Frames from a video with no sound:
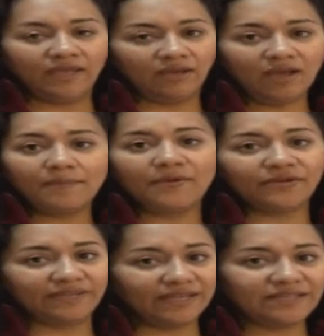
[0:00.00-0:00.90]
copper
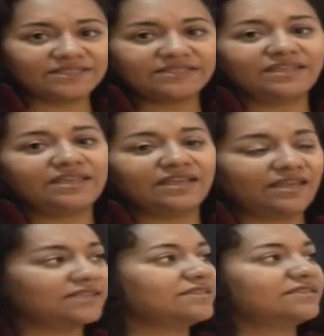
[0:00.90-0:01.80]
density
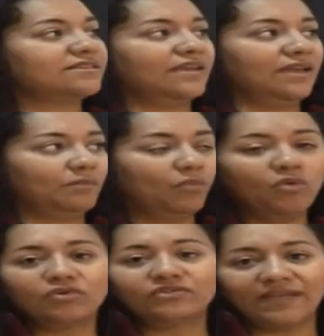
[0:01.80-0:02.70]
is
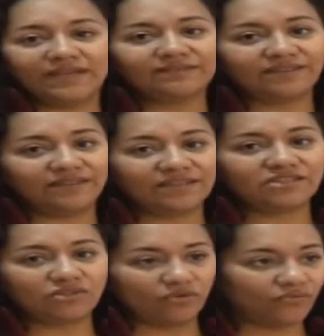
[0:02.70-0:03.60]
more than the
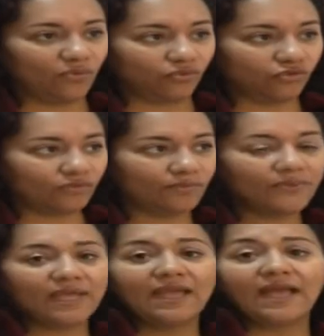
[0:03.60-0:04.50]
density of water.
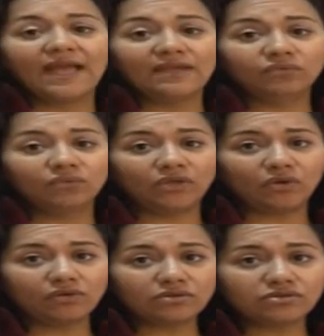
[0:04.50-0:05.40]
And we
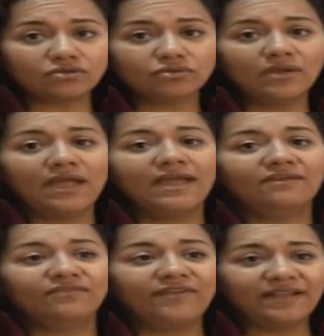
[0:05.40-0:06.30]
also
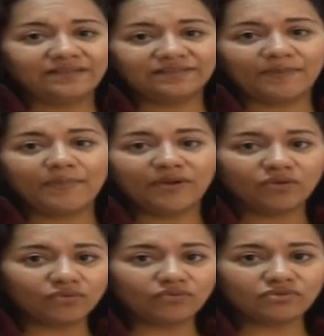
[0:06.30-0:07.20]
fill the
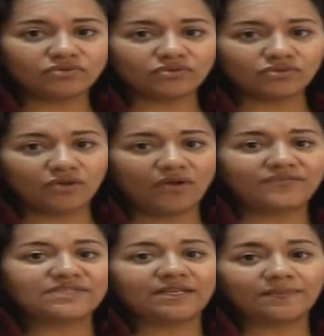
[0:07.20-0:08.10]
balloons of
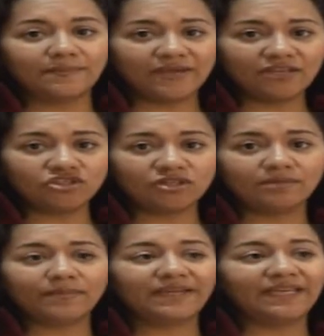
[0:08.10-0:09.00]

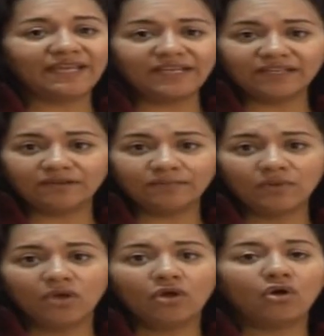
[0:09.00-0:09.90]
celebration by helium
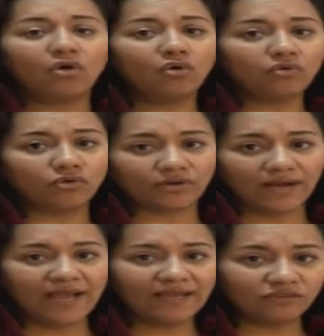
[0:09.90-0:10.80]
or
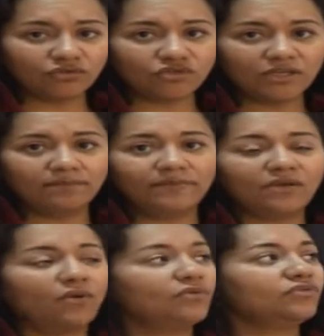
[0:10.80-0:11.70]
hydrogen
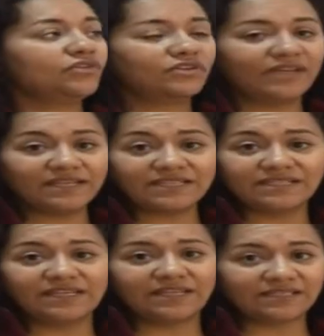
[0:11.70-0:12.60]
because their
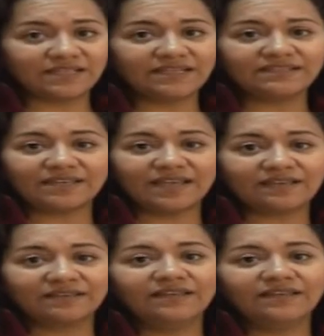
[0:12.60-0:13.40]
density is less than